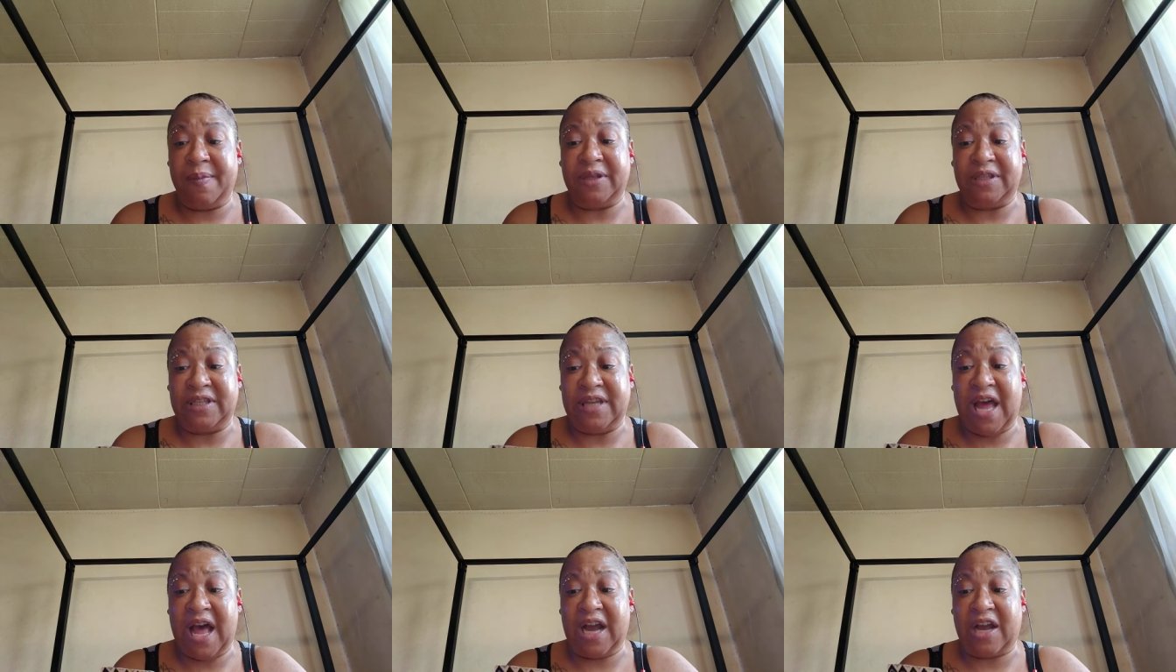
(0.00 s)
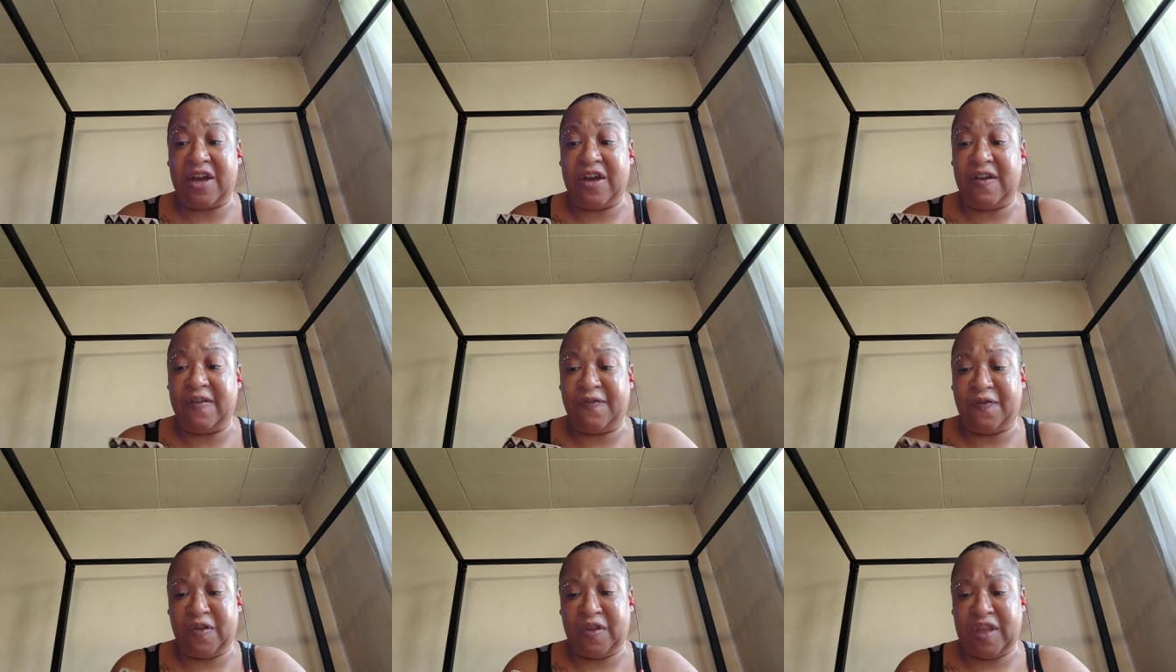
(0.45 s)
It's not
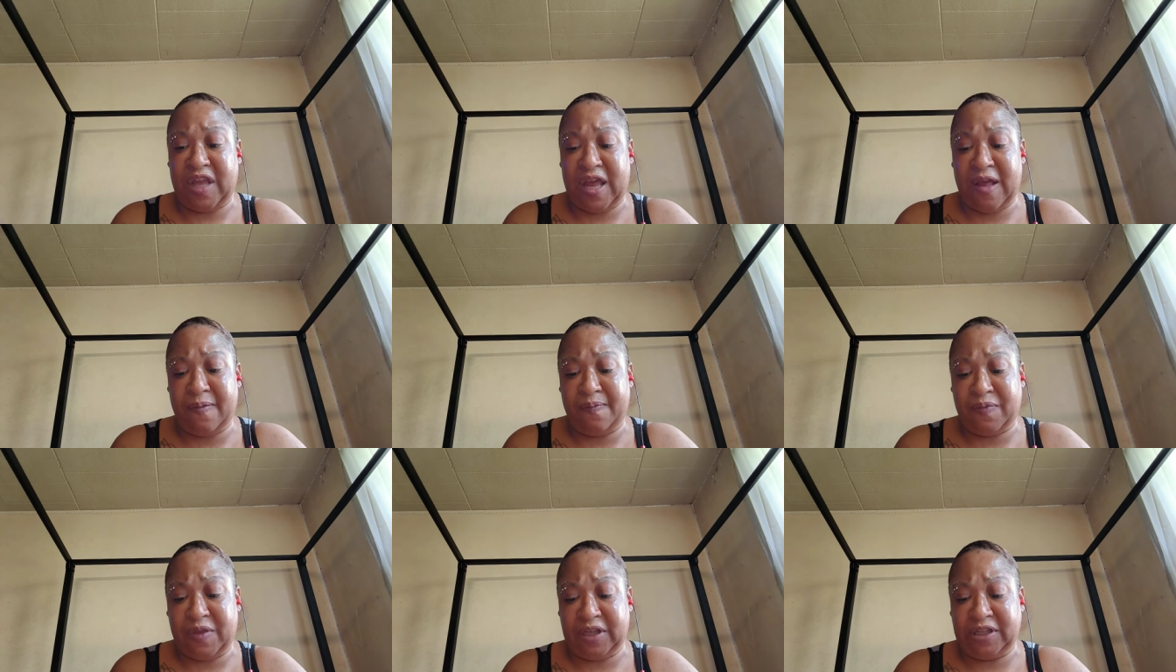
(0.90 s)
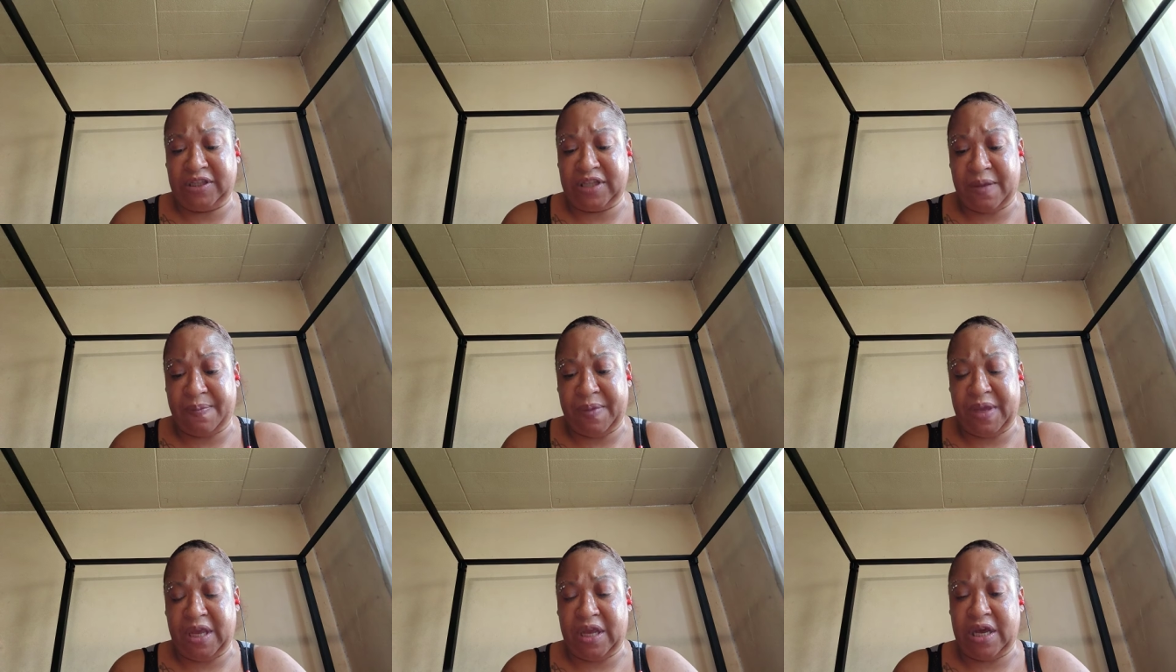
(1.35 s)
good for them. This
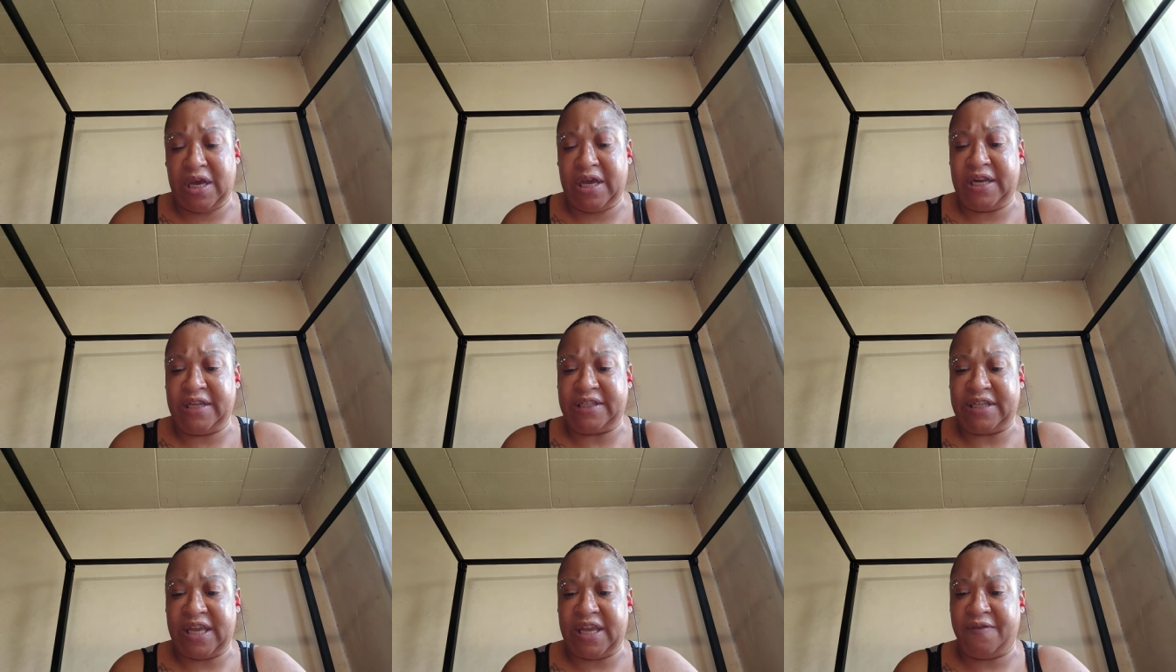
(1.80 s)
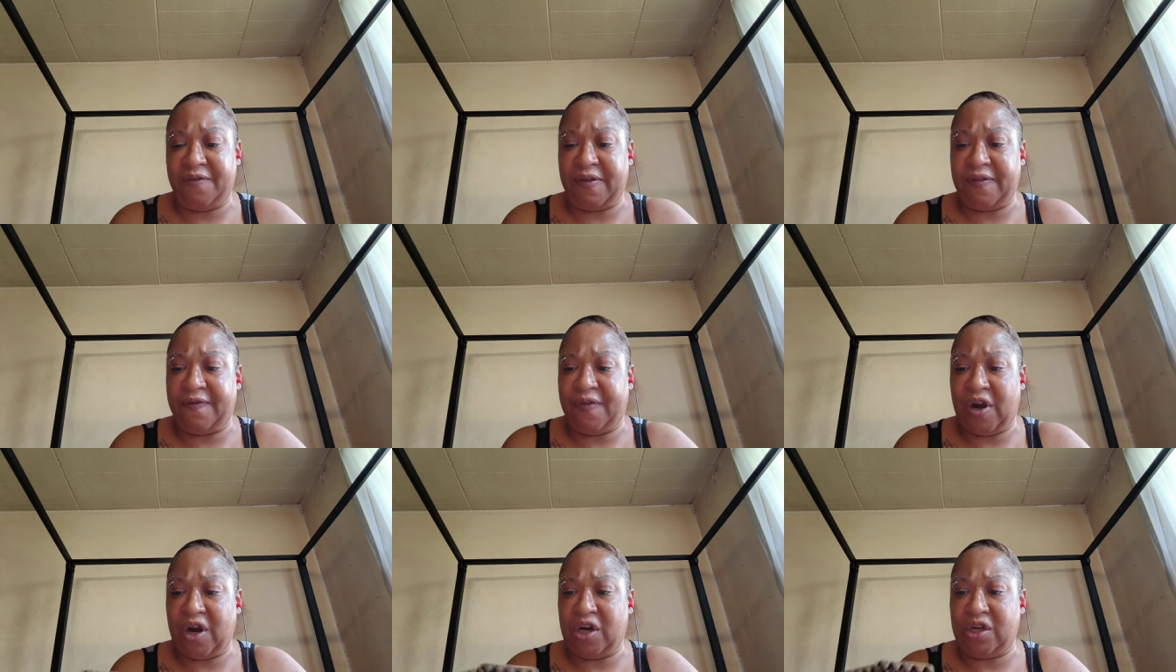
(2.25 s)
could be good as in
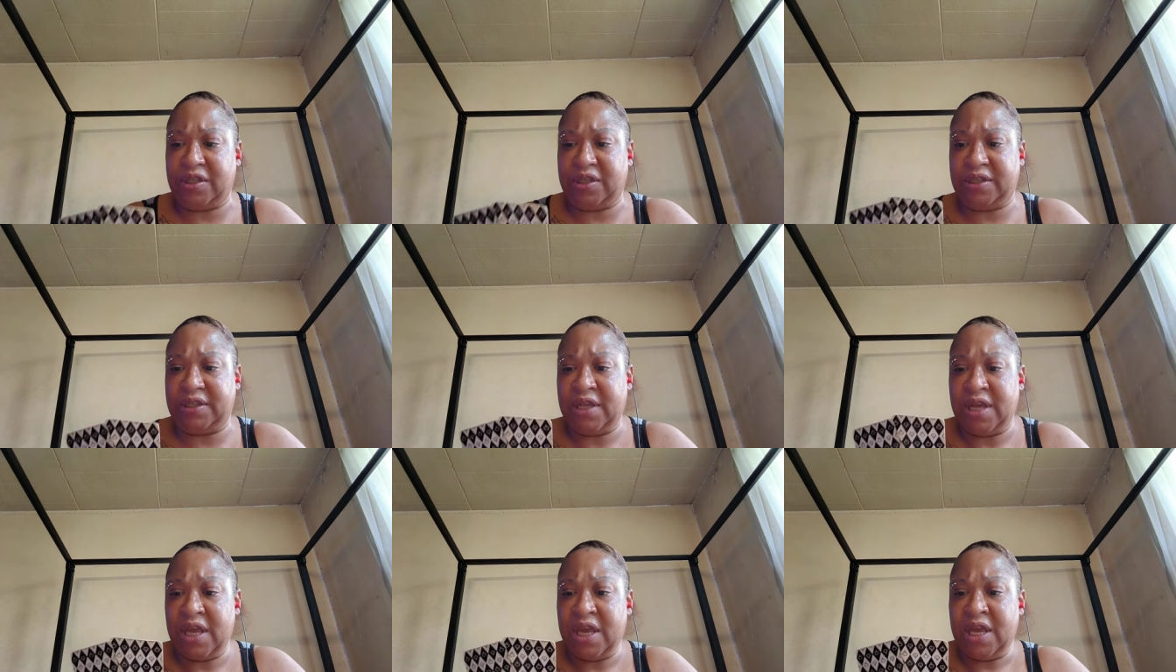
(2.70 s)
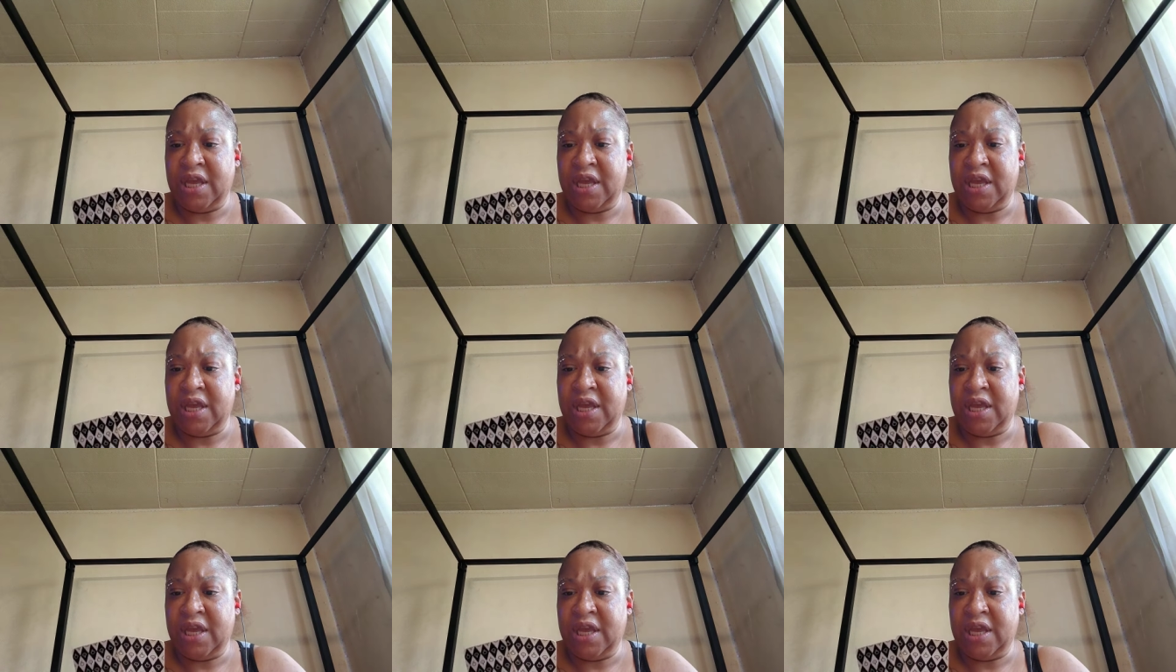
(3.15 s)
reverse.